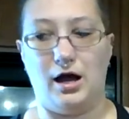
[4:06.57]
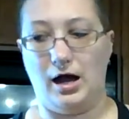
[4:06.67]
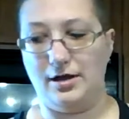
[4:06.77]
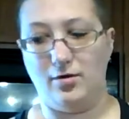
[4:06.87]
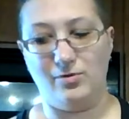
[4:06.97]

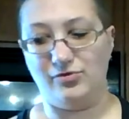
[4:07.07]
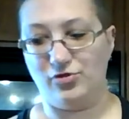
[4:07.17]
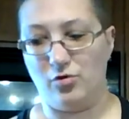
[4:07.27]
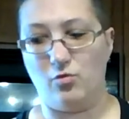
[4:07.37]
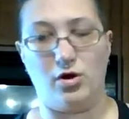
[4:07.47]
I almost
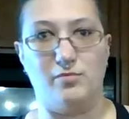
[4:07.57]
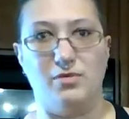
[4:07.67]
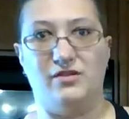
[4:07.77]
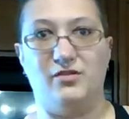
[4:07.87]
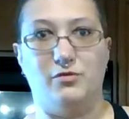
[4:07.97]
don't want to
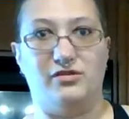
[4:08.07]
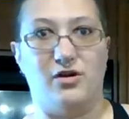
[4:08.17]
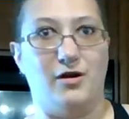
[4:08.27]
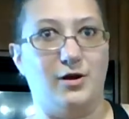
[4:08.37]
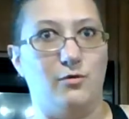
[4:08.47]
mix it with
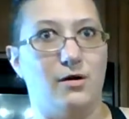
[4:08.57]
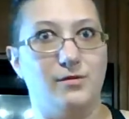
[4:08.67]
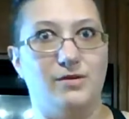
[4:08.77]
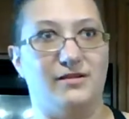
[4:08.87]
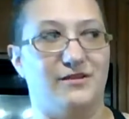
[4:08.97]
tonic water
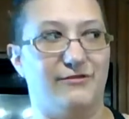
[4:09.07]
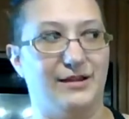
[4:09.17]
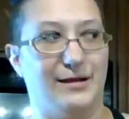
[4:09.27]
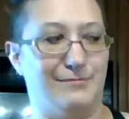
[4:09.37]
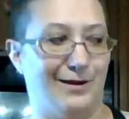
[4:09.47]
because I feel
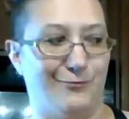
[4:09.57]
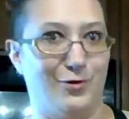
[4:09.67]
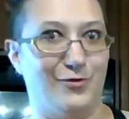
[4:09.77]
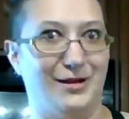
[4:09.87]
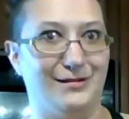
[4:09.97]
like it might
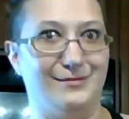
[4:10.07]
ruin it.